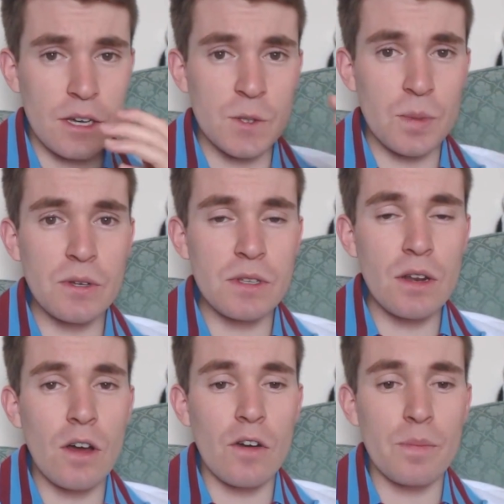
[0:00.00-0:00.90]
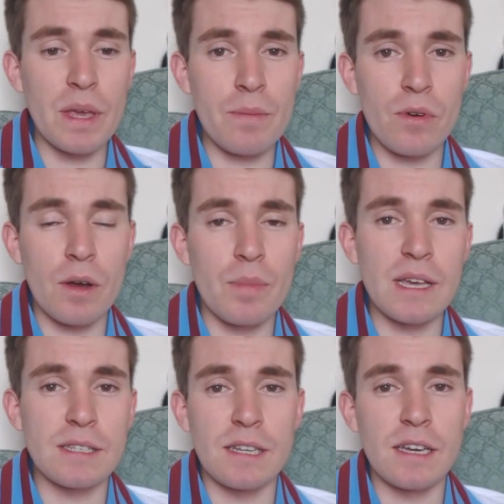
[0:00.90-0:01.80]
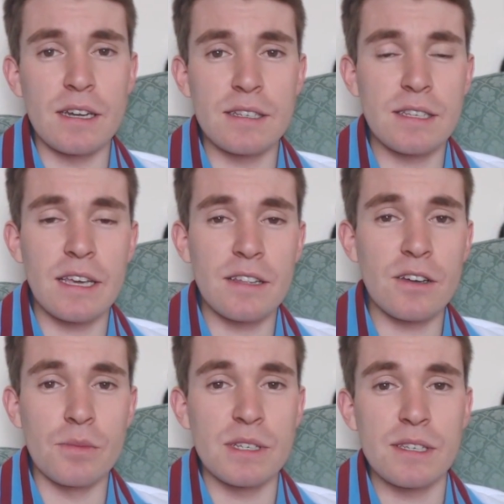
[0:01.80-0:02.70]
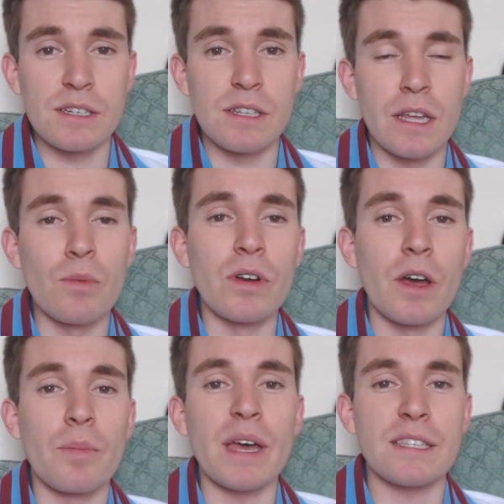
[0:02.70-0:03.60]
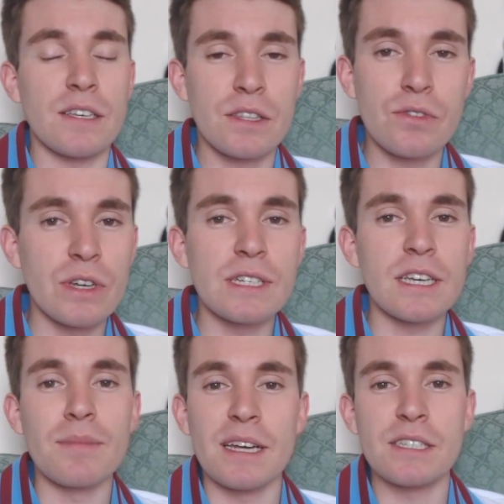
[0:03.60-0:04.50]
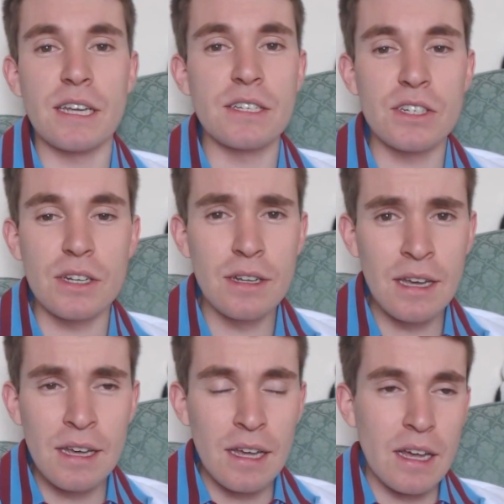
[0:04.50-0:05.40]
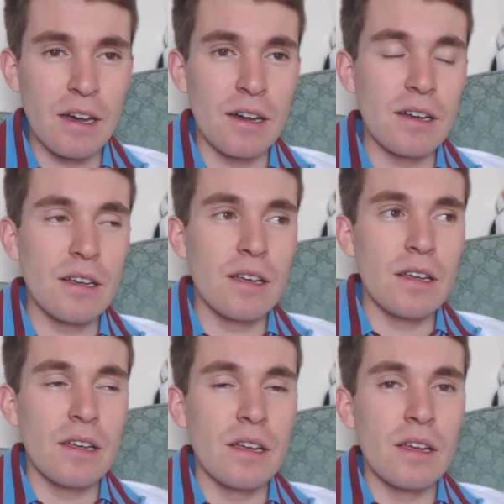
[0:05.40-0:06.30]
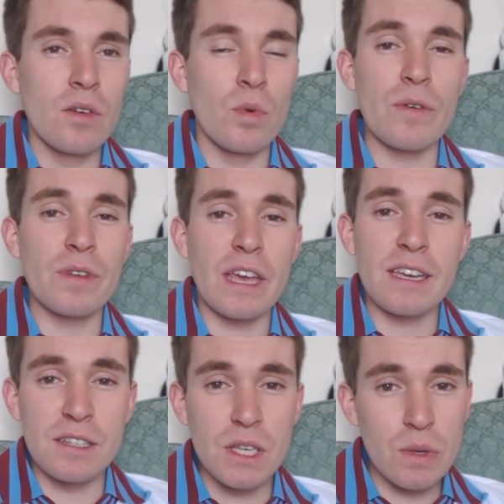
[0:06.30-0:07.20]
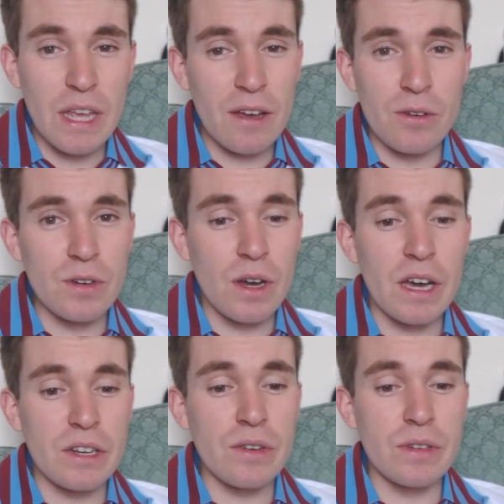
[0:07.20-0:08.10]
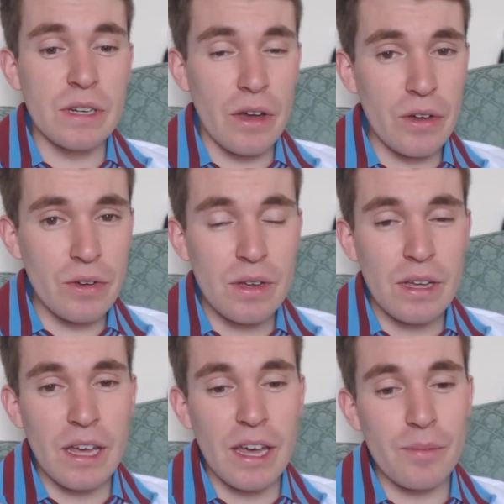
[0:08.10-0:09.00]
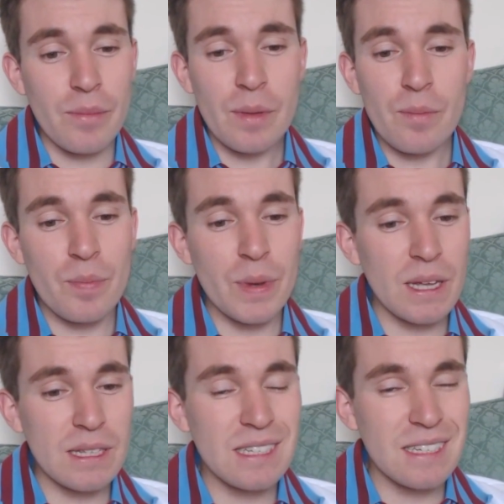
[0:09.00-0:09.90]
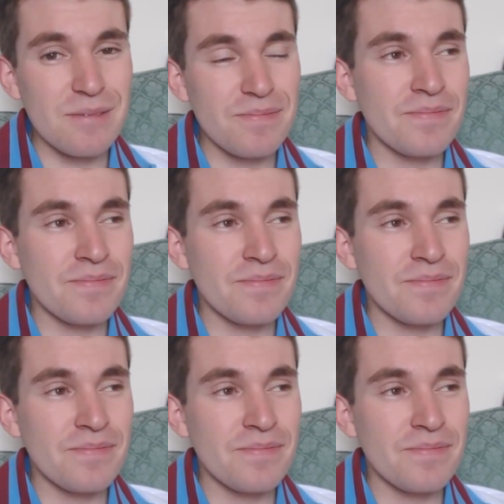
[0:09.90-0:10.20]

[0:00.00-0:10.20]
I suppose a lot of people are basically going to say in the comment section they want a better 3D match engine. Whether they can do that or not, I don't know, but